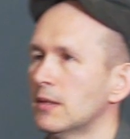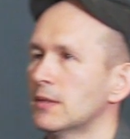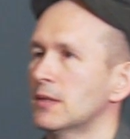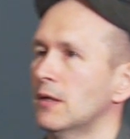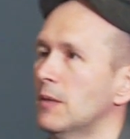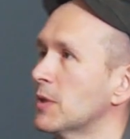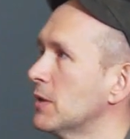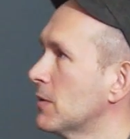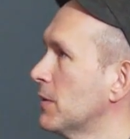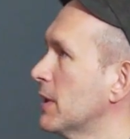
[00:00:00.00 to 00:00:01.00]
So I'm
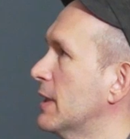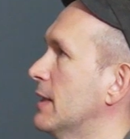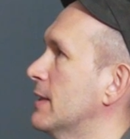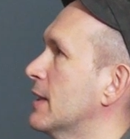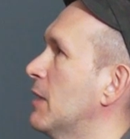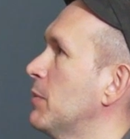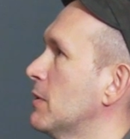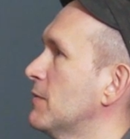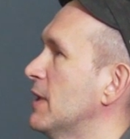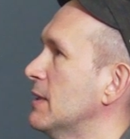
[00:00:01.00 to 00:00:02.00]
going to look at a
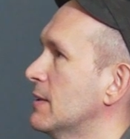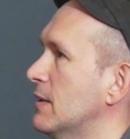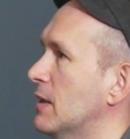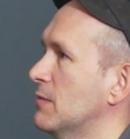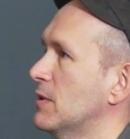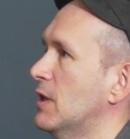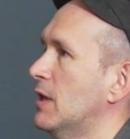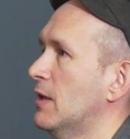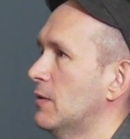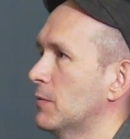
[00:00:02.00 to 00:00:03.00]
couple of data sets, which
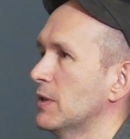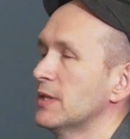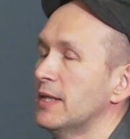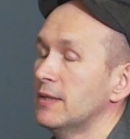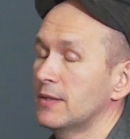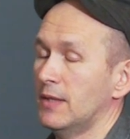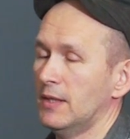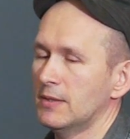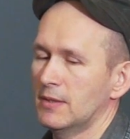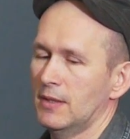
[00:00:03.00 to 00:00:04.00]
are real data
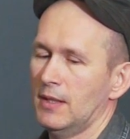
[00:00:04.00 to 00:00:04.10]
sets,